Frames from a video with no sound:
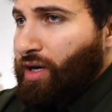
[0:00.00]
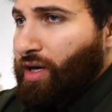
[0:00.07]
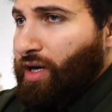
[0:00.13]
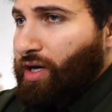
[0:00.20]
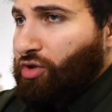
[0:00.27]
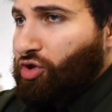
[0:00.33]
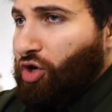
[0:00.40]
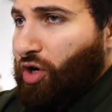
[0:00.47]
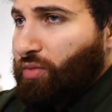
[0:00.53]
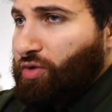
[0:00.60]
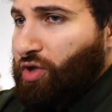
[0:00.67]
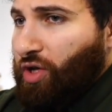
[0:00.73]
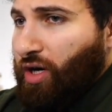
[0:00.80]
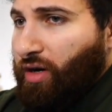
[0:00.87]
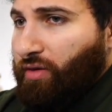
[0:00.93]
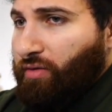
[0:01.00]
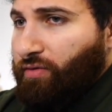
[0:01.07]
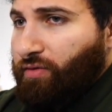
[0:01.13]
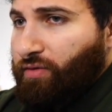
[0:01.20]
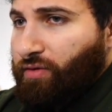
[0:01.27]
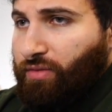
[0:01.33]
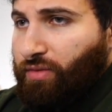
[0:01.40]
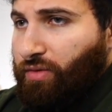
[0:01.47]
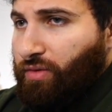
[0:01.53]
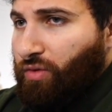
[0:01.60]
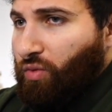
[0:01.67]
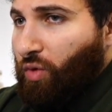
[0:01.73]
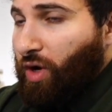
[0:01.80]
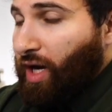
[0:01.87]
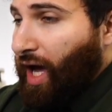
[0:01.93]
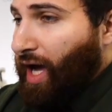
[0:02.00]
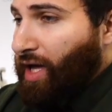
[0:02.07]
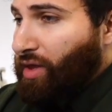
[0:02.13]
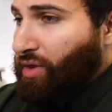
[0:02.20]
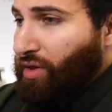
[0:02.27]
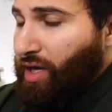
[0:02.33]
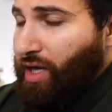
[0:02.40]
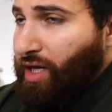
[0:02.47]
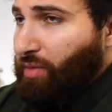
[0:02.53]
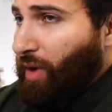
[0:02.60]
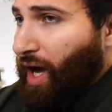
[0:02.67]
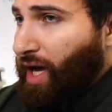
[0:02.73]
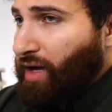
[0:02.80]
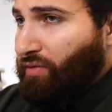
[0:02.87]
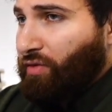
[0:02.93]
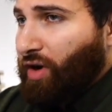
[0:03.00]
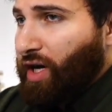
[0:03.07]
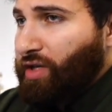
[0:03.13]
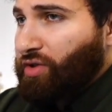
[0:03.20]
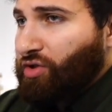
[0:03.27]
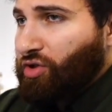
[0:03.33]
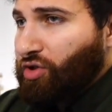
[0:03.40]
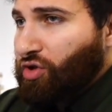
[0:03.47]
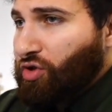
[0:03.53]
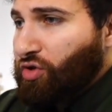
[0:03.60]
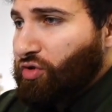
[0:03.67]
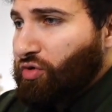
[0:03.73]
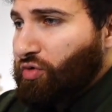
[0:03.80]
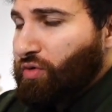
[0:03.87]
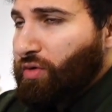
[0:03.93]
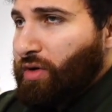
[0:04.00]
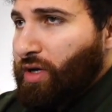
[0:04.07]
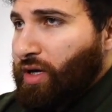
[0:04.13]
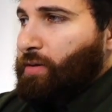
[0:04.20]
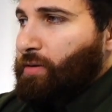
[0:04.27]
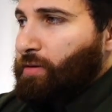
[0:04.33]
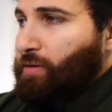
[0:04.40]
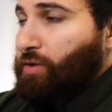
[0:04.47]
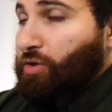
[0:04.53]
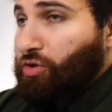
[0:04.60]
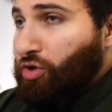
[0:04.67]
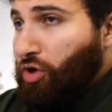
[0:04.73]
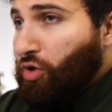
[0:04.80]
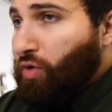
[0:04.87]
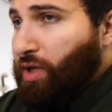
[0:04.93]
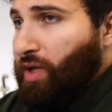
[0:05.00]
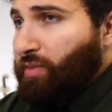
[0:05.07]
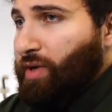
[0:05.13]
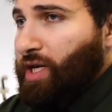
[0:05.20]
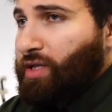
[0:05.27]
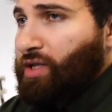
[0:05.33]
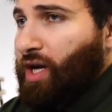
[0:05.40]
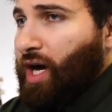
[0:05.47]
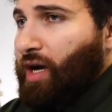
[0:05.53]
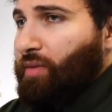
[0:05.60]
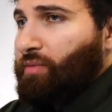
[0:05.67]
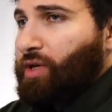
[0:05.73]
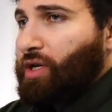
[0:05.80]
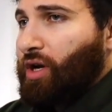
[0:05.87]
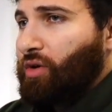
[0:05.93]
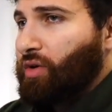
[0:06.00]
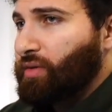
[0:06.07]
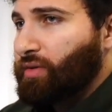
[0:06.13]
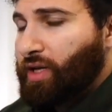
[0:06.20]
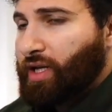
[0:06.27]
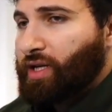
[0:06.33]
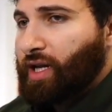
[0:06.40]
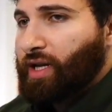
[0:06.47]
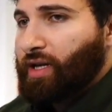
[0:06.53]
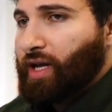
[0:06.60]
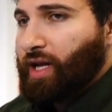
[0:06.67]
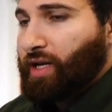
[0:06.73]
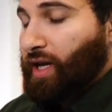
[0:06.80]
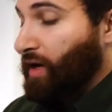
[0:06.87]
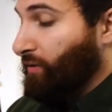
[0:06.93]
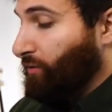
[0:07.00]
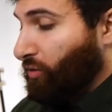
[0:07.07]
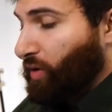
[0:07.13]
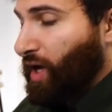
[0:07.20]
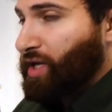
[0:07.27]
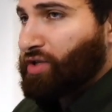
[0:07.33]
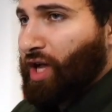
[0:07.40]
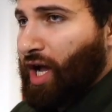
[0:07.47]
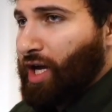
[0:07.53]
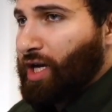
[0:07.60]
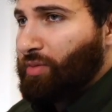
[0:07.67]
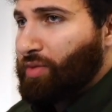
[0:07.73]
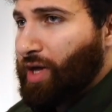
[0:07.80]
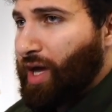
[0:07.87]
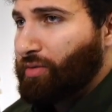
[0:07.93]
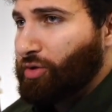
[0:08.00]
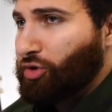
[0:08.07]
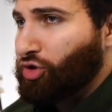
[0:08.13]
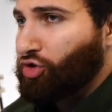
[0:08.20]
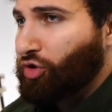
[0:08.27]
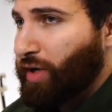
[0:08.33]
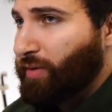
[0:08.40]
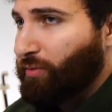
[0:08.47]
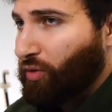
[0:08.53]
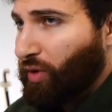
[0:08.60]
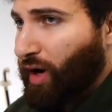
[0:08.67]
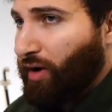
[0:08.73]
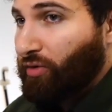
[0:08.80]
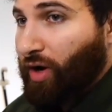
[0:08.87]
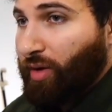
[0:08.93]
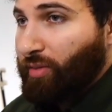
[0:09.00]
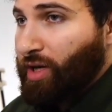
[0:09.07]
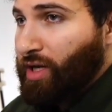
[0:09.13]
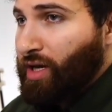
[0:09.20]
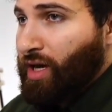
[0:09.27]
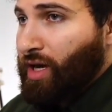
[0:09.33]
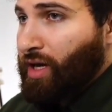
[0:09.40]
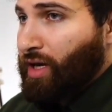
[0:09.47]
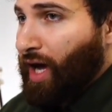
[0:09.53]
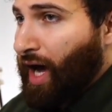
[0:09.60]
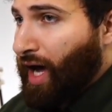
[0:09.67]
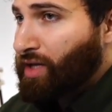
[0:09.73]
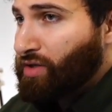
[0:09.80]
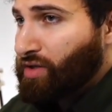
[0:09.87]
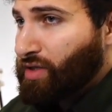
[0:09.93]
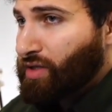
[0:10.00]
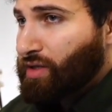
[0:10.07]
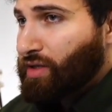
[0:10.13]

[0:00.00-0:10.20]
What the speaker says: in terms of what I think my advice to you to do in the meantime, and Infrared's not going to be able to stream forever. I mean, guys,